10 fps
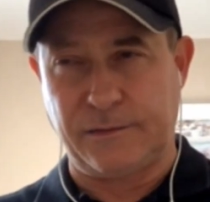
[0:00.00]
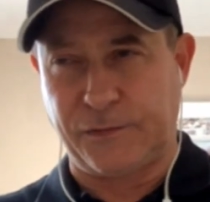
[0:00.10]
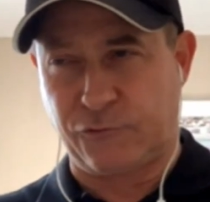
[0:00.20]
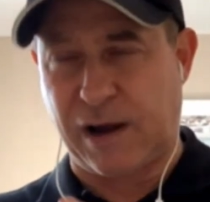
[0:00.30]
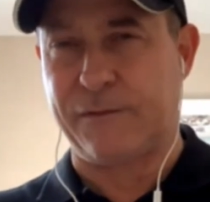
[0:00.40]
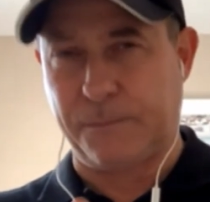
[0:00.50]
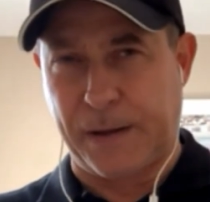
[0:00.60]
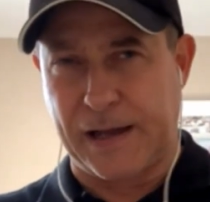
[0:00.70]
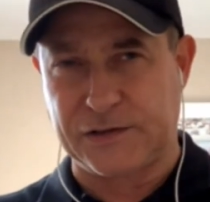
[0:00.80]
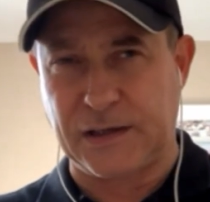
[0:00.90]
for
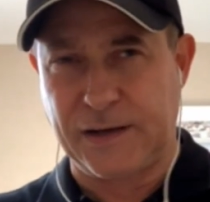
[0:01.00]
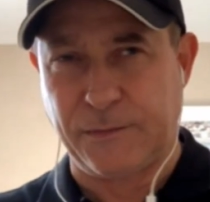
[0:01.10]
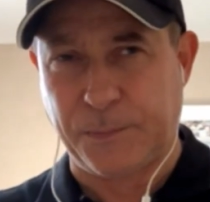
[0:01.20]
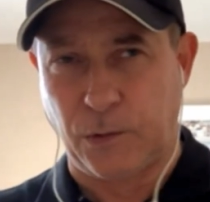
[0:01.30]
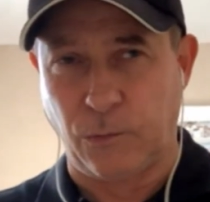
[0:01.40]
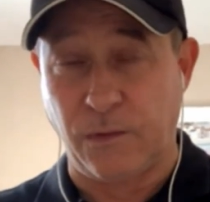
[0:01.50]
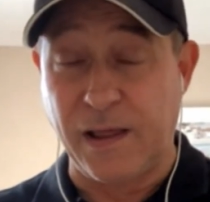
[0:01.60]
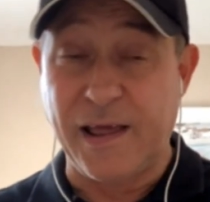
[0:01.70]
Gravenberch at Liverpool,